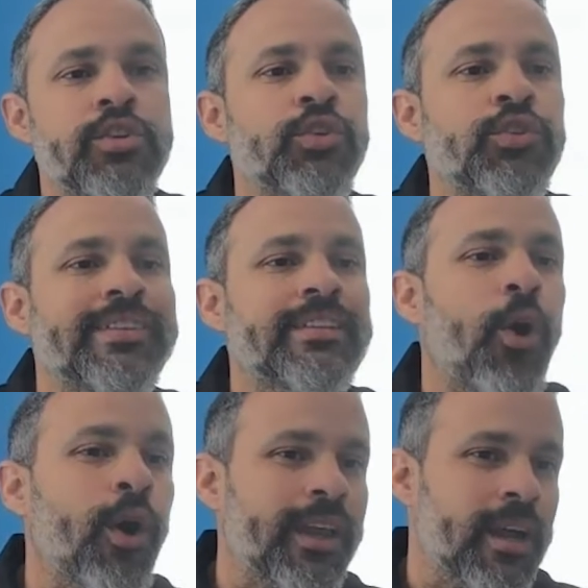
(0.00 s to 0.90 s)
just
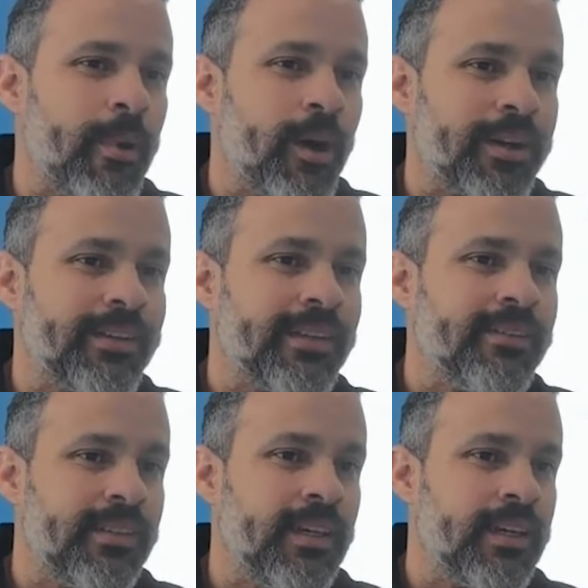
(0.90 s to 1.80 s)
talking about it
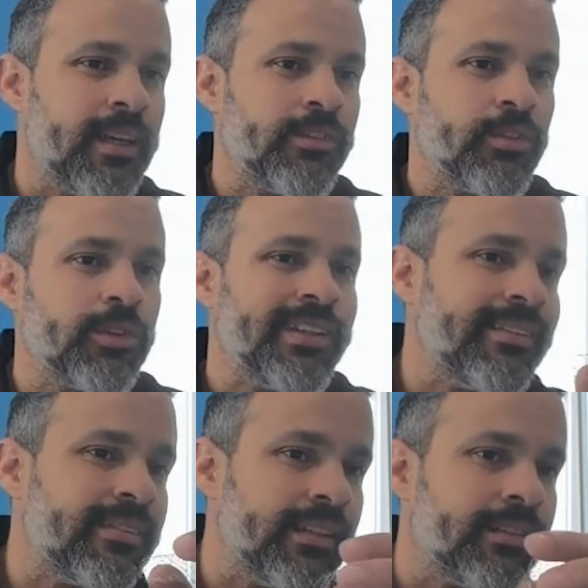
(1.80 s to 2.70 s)
than seeing it. So
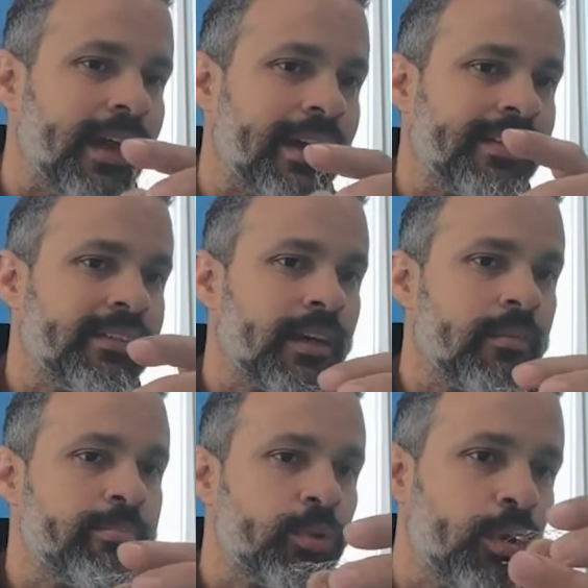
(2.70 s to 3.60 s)
this is an
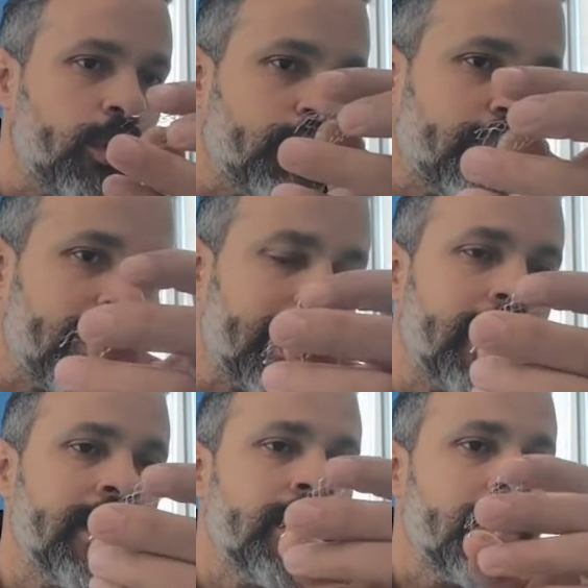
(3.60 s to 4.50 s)
example of
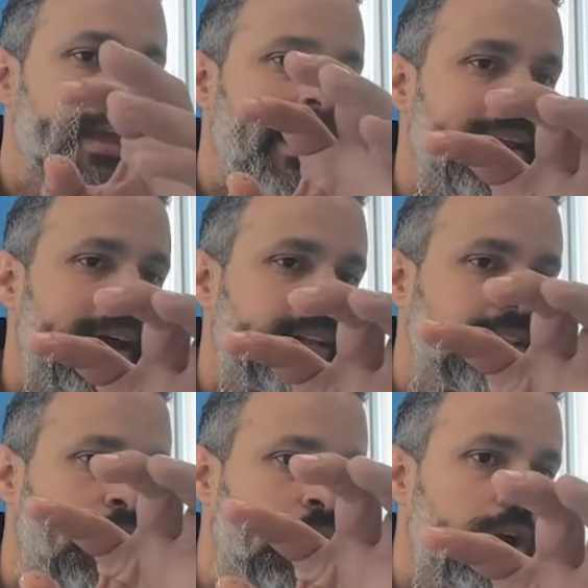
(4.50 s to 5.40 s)
a
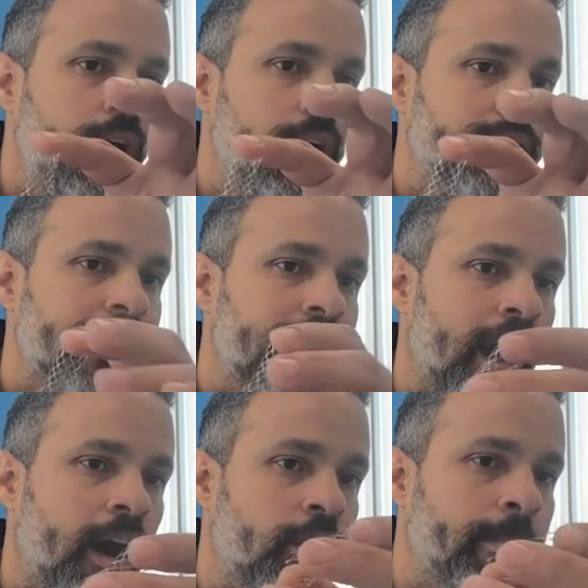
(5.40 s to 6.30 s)
Nitinol cut
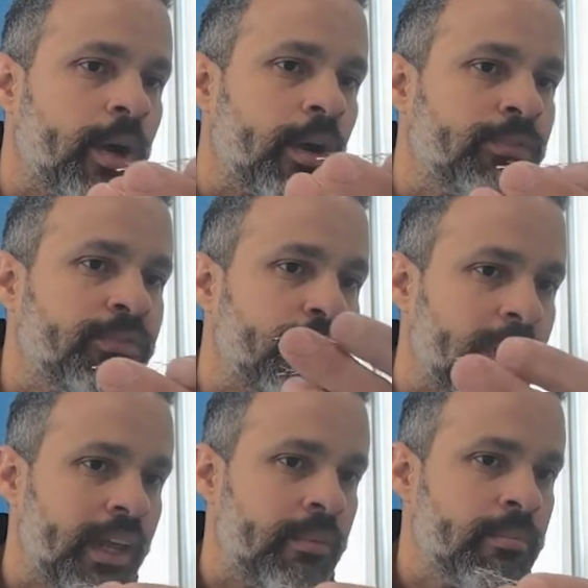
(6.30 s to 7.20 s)
hard valve
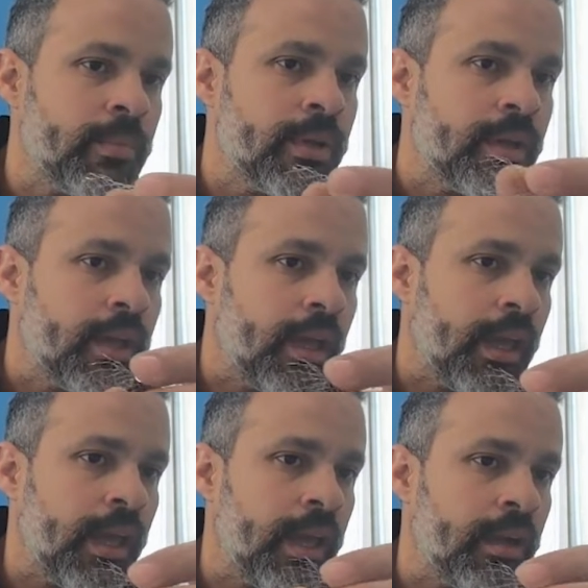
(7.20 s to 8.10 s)
frame.
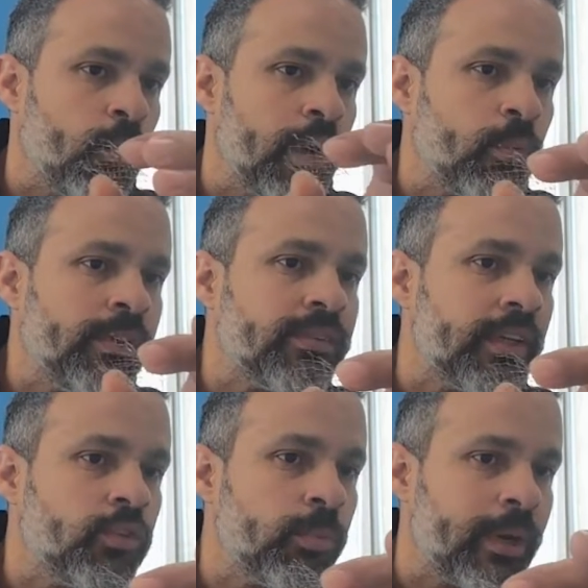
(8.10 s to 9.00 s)
And when we
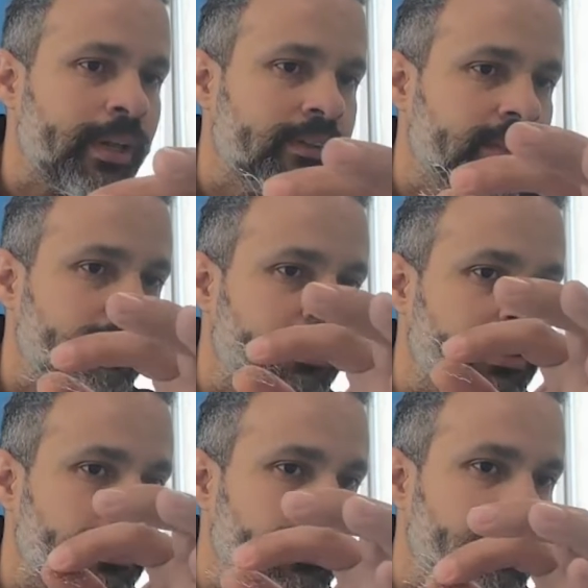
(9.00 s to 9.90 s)
say super
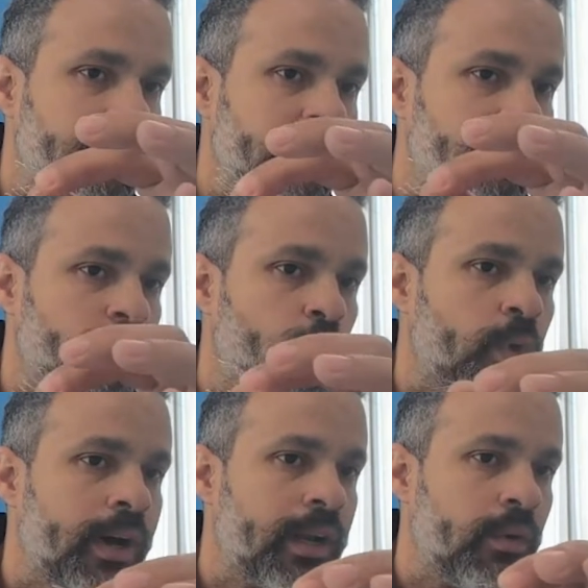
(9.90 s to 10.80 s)
elasticity, this is
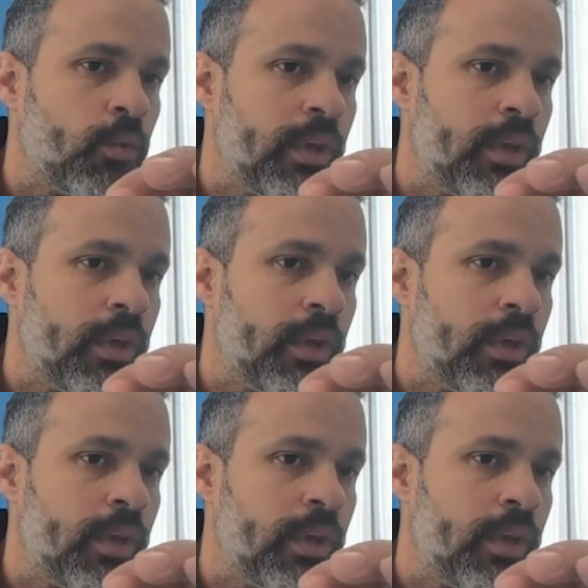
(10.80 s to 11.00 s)
what